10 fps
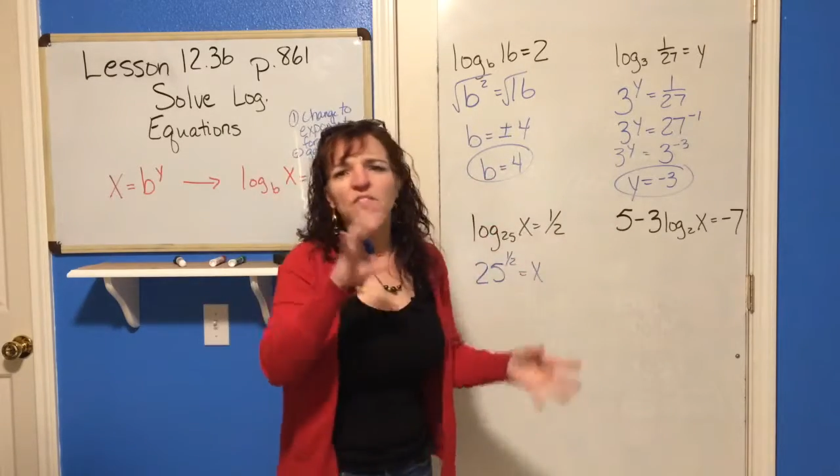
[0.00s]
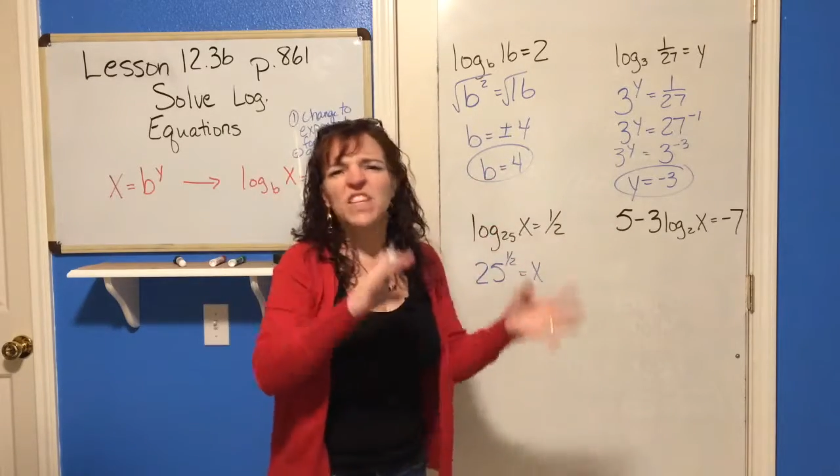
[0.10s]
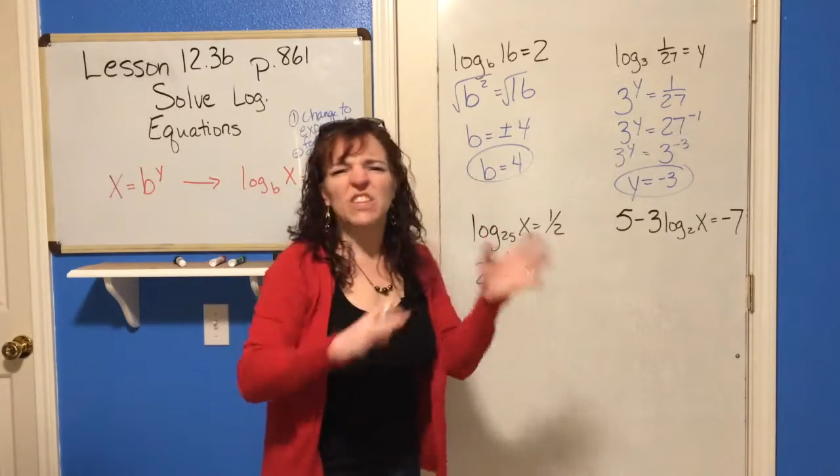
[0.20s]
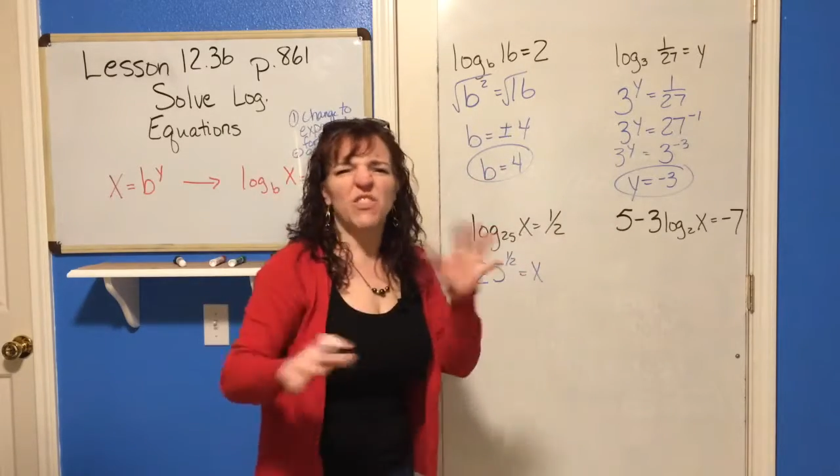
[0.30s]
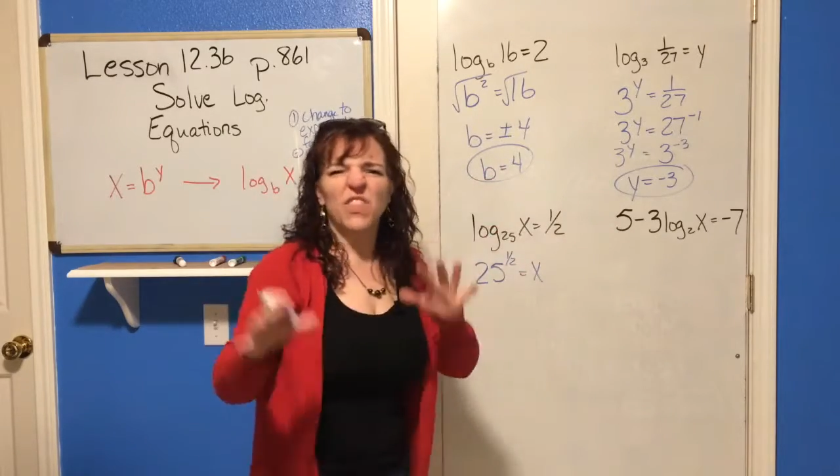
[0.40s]
of
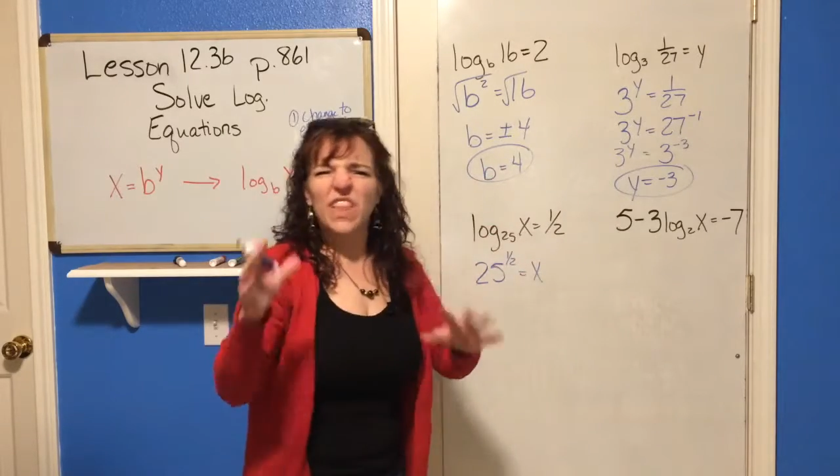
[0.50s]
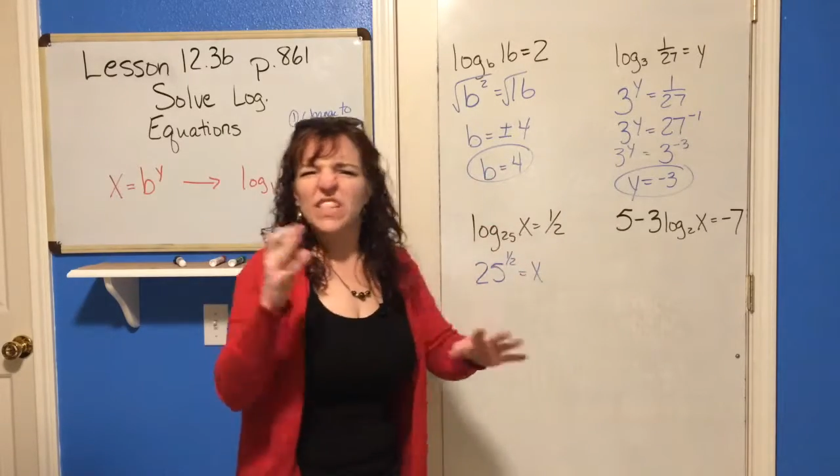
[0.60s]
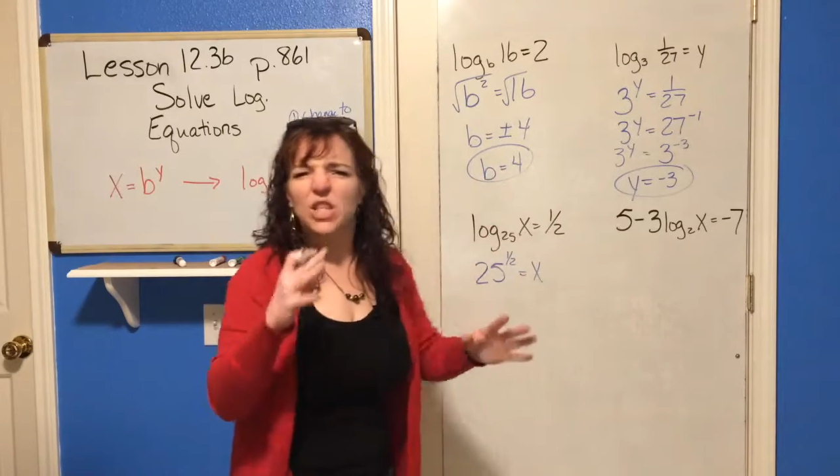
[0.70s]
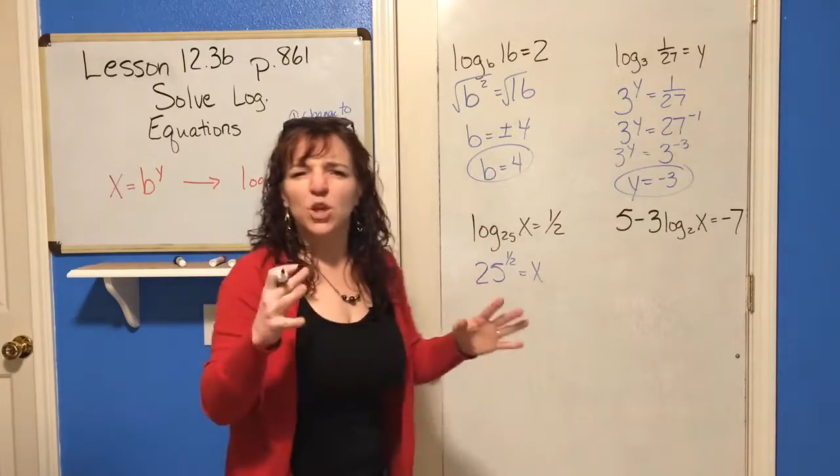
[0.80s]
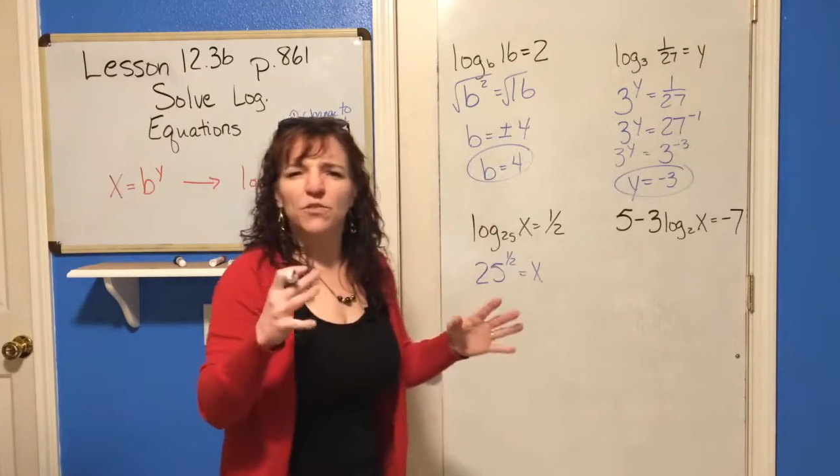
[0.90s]
the different
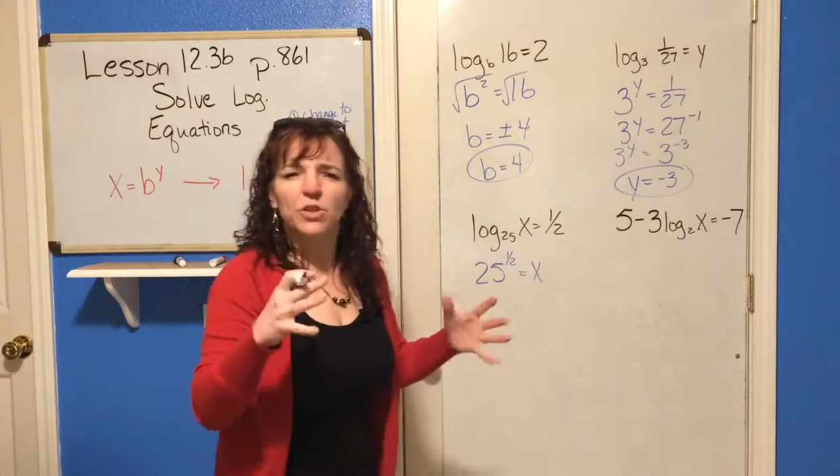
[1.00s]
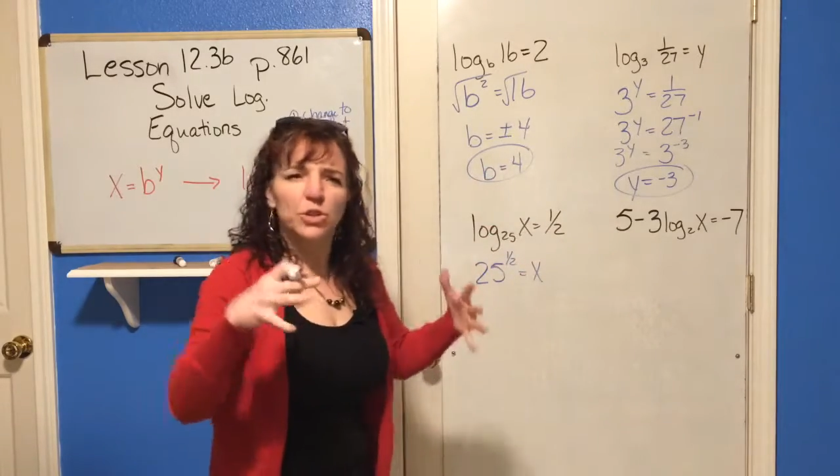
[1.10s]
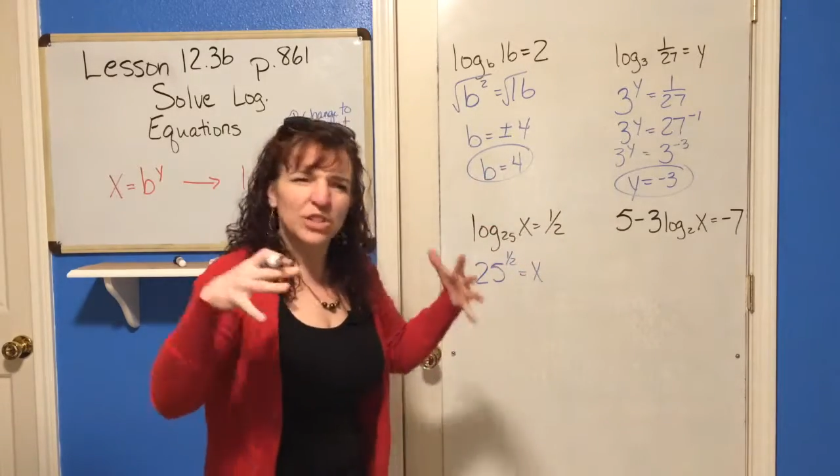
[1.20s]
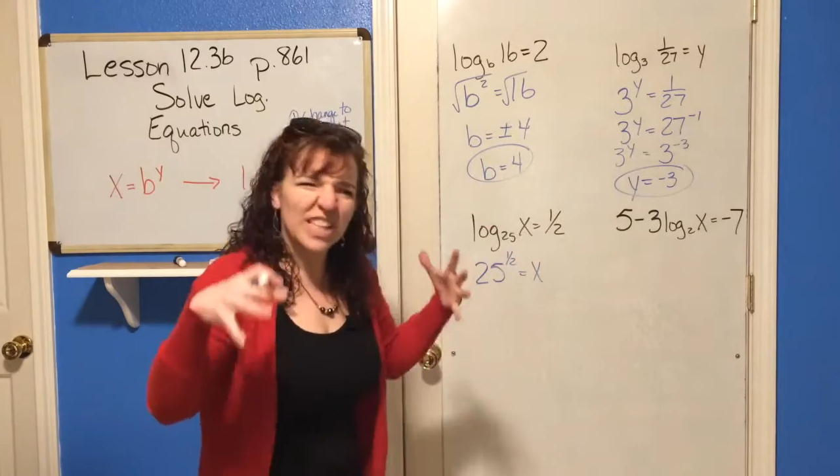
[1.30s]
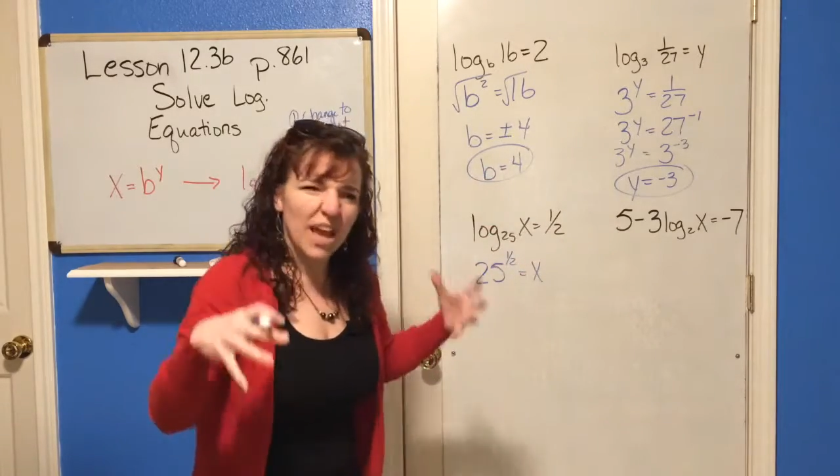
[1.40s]
things that you've learned